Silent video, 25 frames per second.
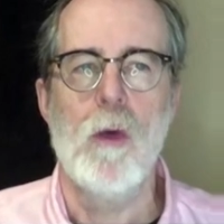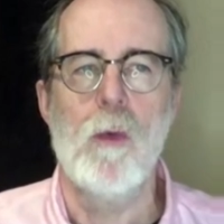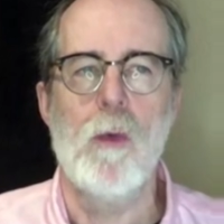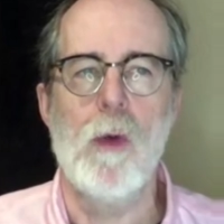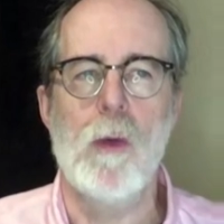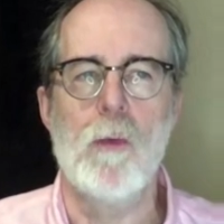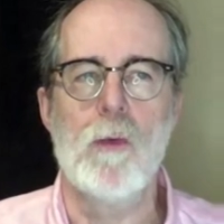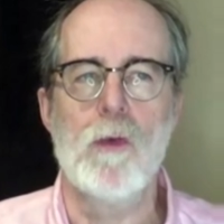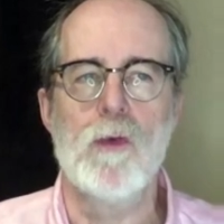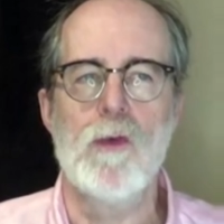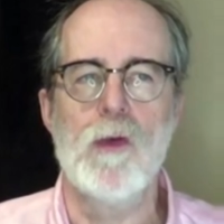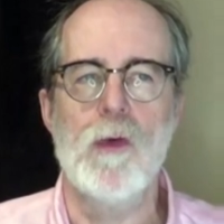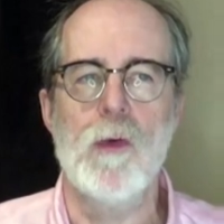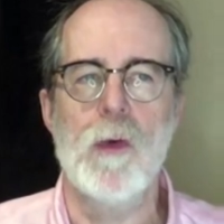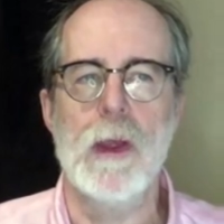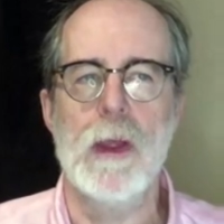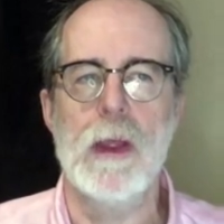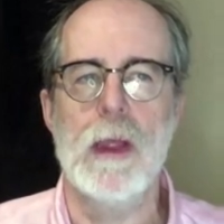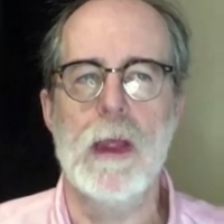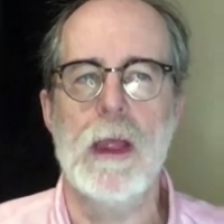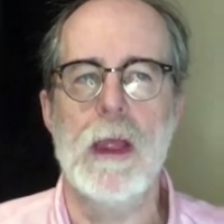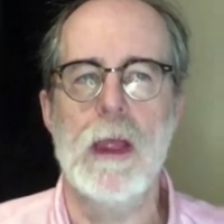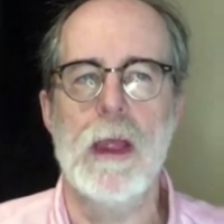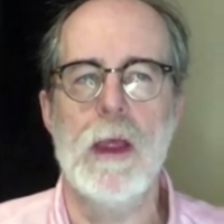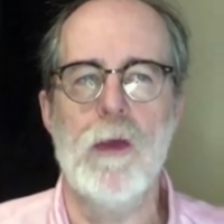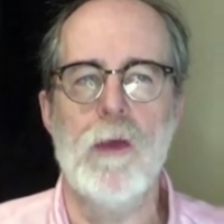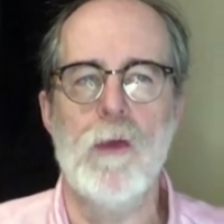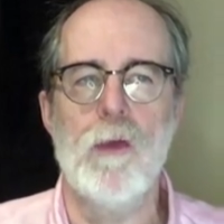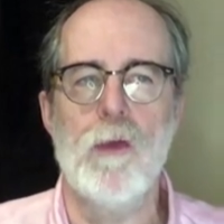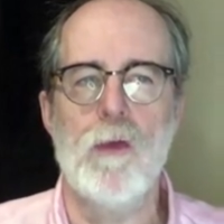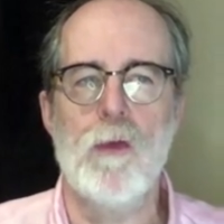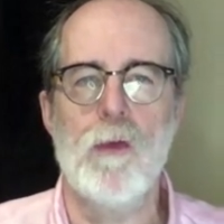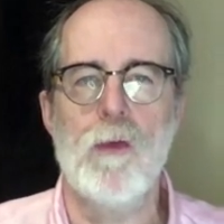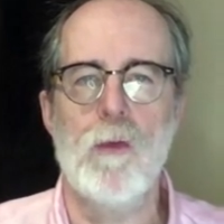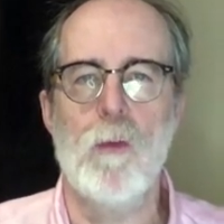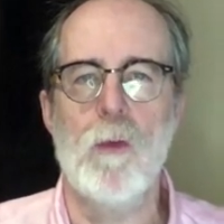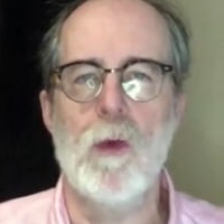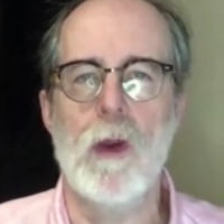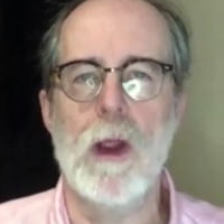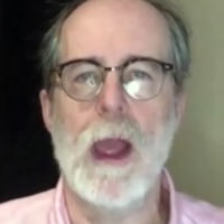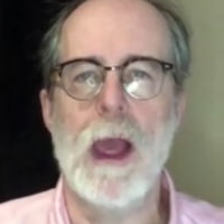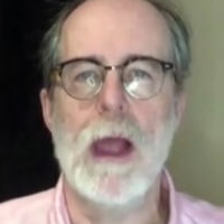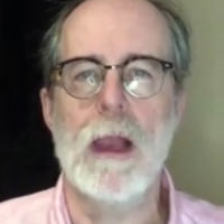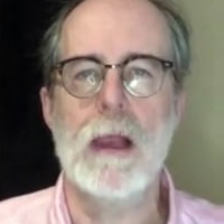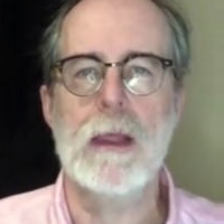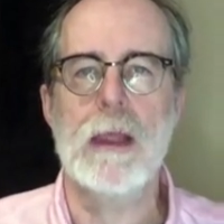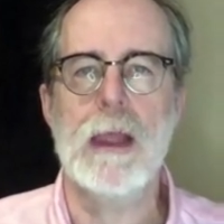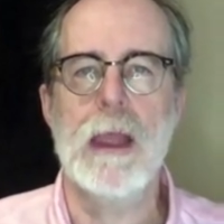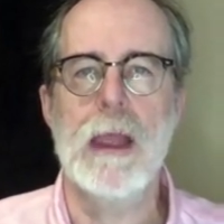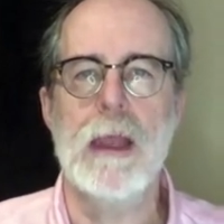we're doing is we're
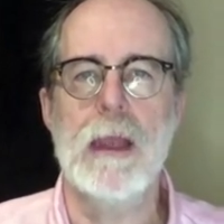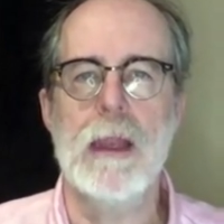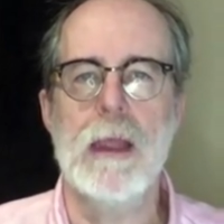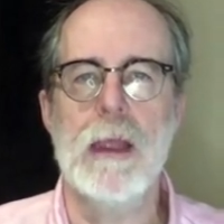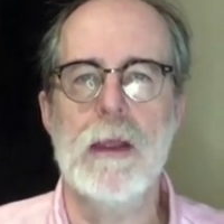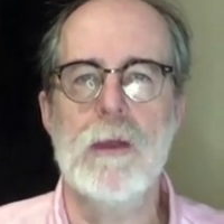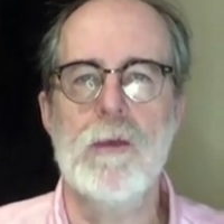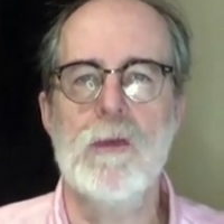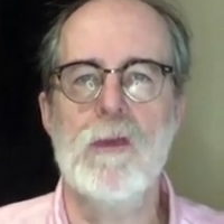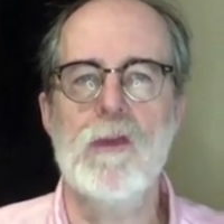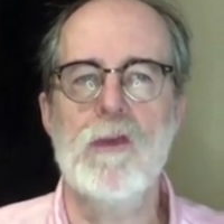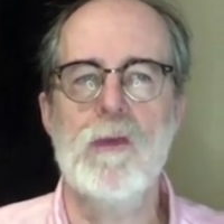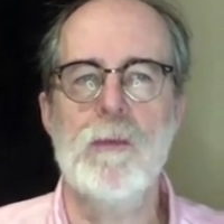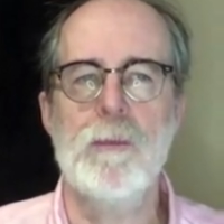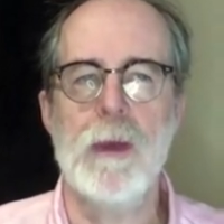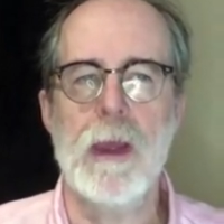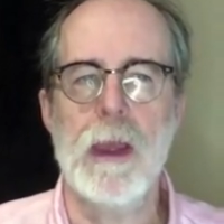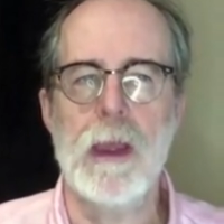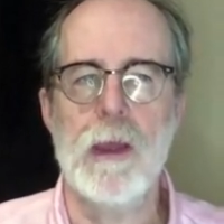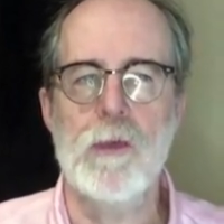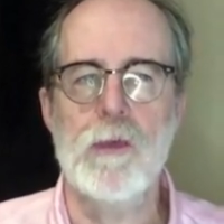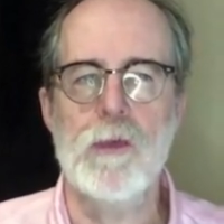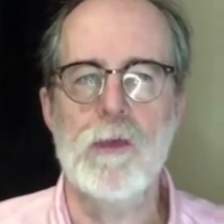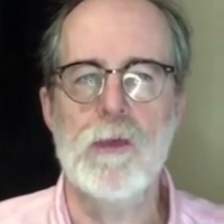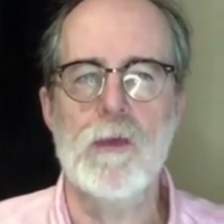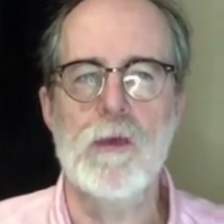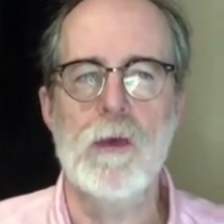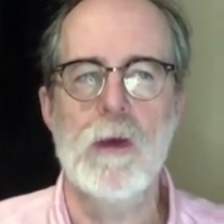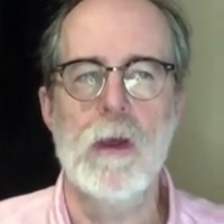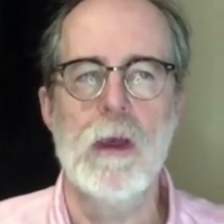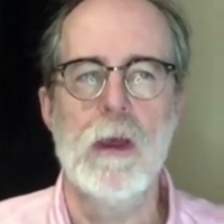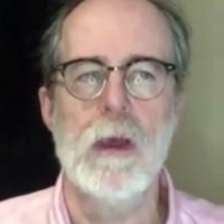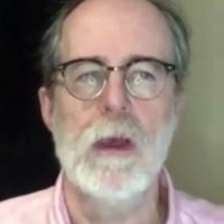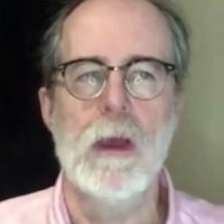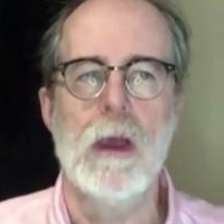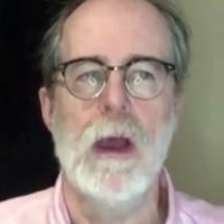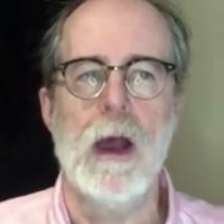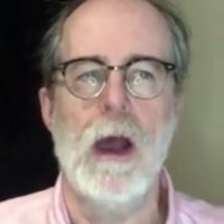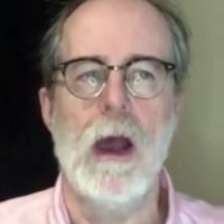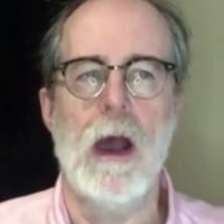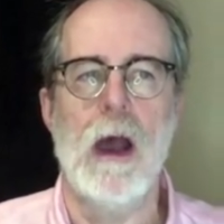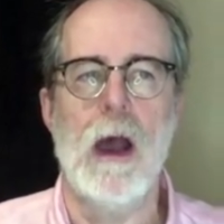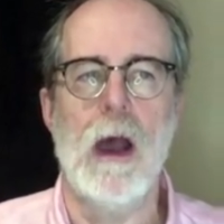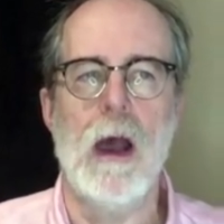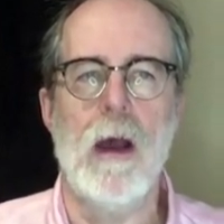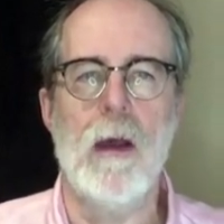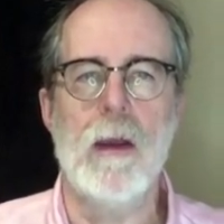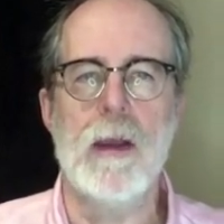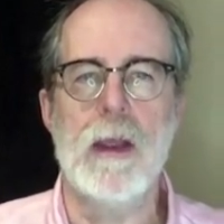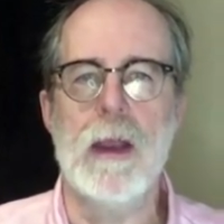allocating space
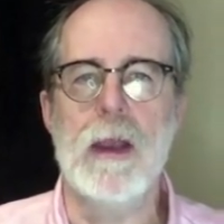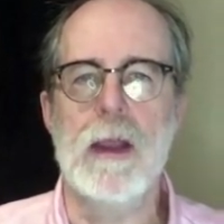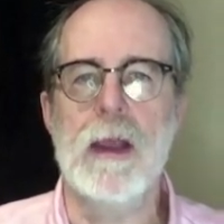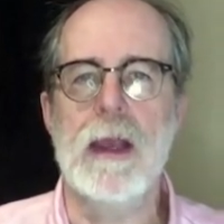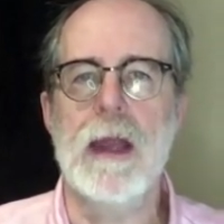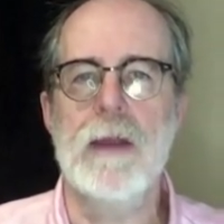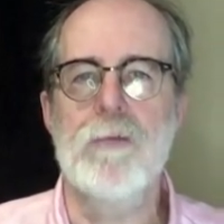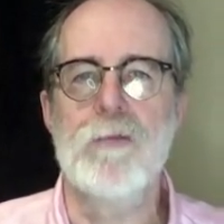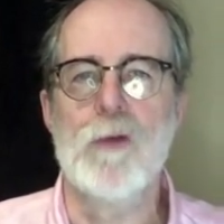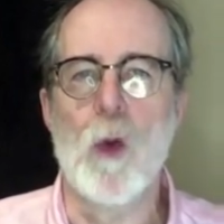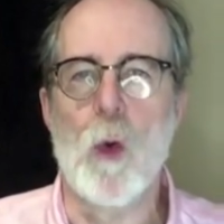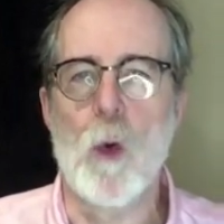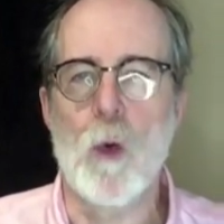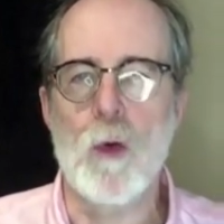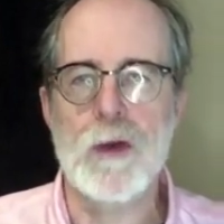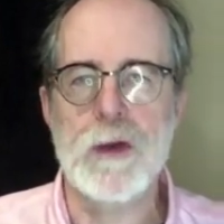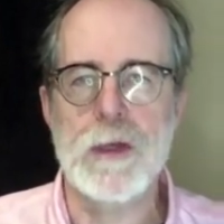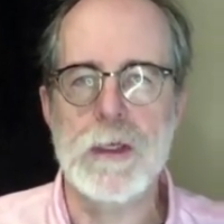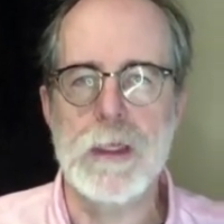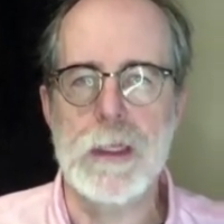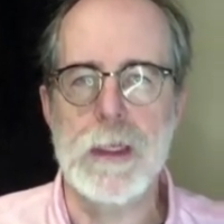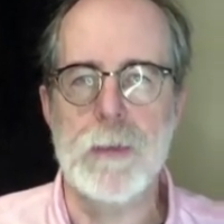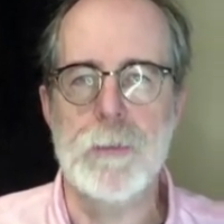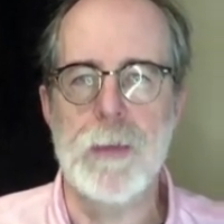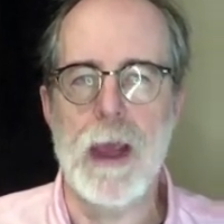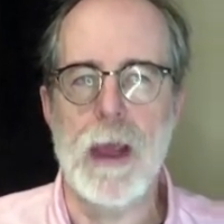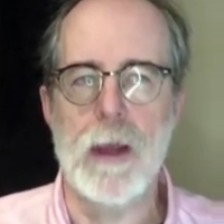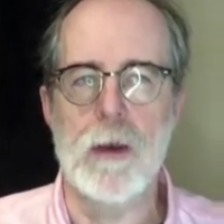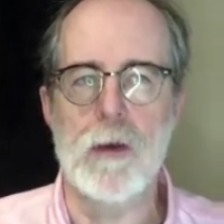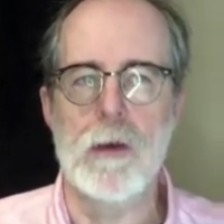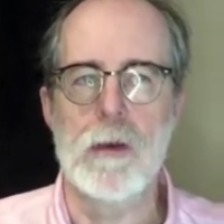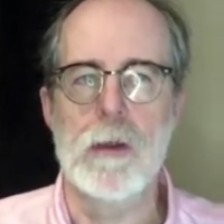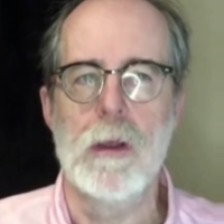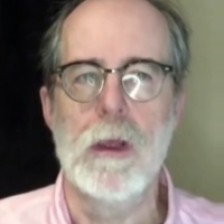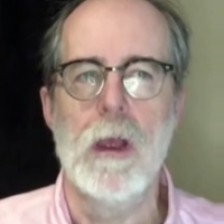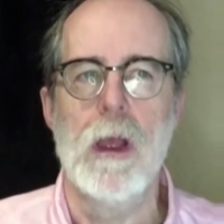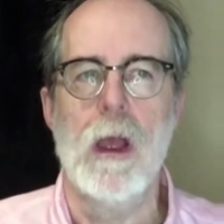in a kind of an orderly manner.